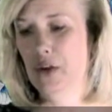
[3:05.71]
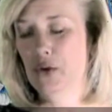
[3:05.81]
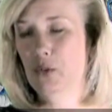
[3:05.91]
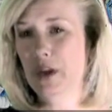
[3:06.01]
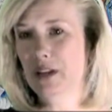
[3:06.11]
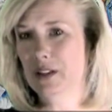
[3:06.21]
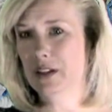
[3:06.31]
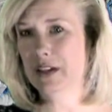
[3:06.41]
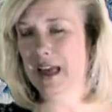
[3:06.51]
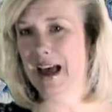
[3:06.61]
You want to
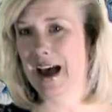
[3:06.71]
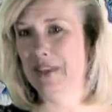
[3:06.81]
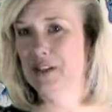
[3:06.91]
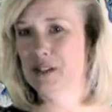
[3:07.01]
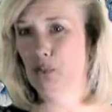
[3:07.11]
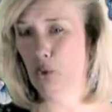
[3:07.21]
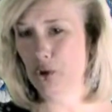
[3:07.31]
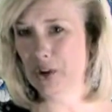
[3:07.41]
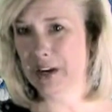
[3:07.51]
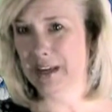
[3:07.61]
look at the
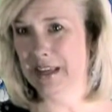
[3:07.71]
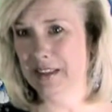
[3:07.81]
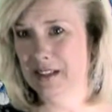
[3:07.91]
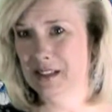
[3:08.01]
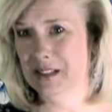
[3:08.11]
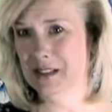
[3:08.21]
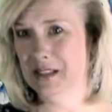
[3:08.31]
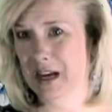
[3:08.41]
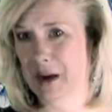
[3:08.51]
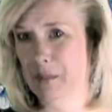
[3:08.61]
support you're going to get in the
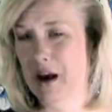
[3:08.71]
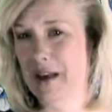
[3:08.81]
system,